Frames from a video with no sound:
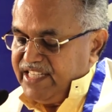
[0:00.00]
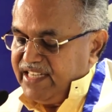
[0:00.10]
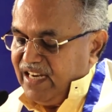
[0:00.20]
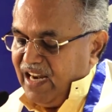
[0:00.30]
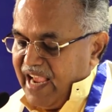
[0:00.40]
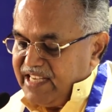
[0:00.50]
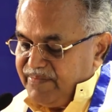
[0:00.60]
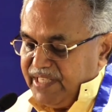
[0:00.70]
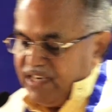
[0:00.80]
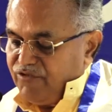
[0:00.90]
Jindal has
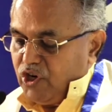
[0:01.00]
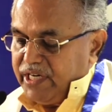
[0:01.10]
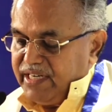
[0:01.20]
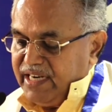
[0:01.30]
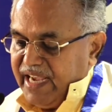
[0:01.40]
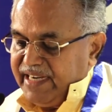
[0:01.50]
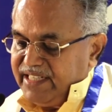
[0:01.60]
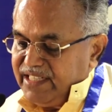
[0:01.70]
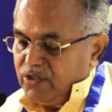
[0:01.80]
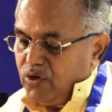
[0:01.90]
been awarded at
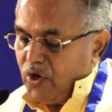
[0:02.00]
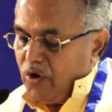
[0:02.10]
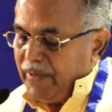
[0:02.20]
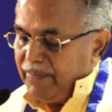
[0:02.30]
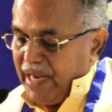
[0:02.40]
global